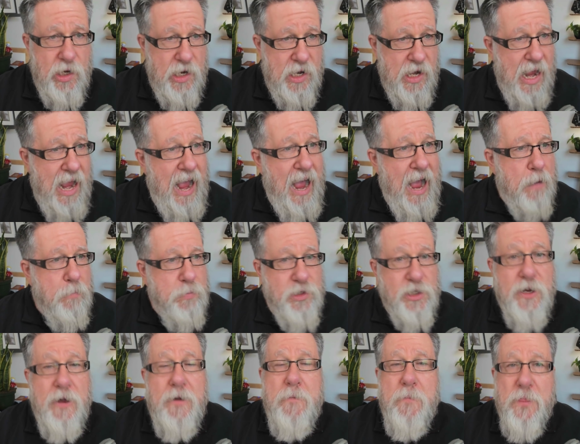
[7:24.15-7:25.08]
and
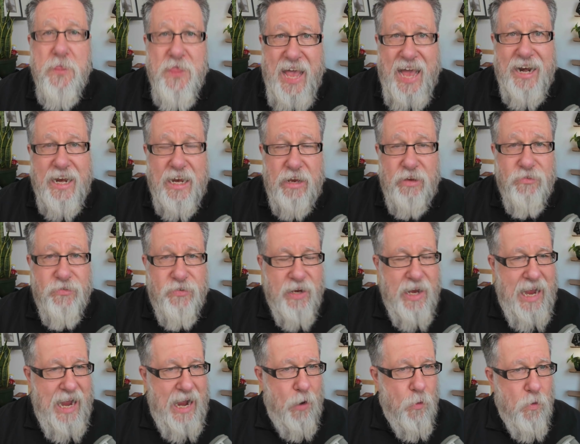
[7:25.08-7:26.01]
apps. That is
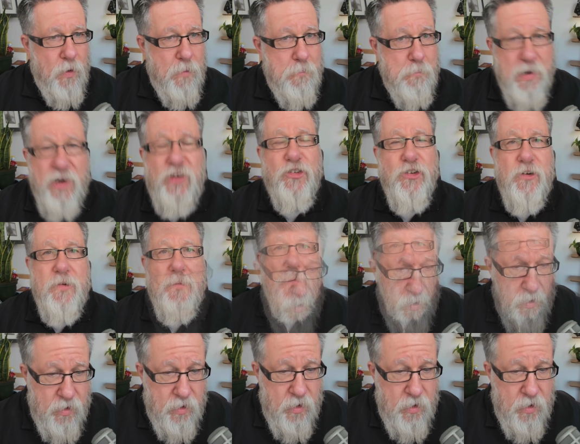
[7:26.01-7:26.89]
our mission.